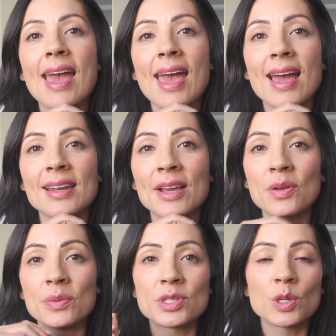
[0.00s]
and I
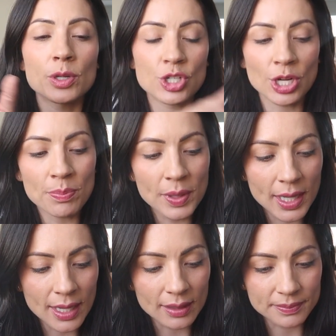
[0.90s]
know it was super
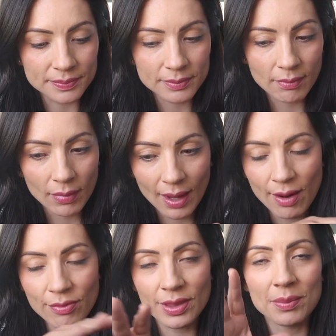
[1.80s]
jumpy and
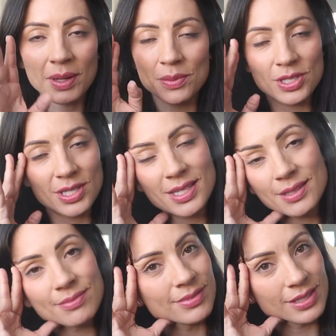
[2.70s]
everything, but it was
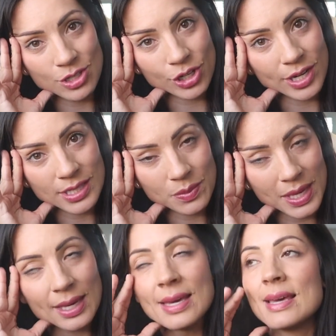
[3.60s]
just such a crazy
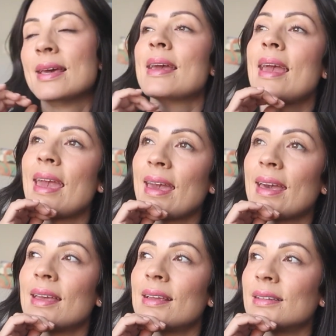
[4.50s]
week.
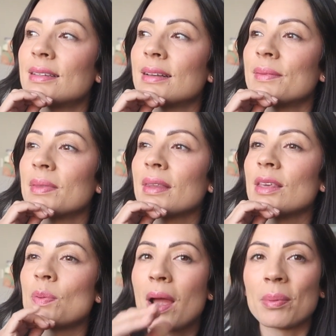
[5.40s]
And
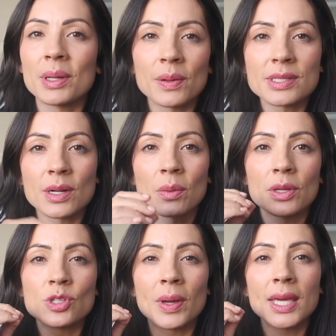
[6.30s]
you probably noticed I don't
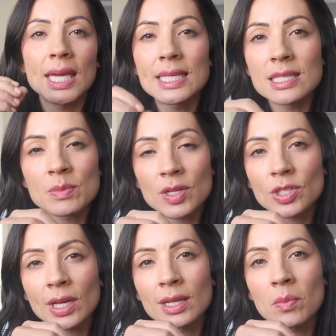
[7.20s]
really show my kids as
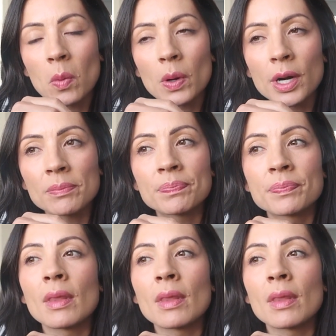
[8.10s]
much anymore.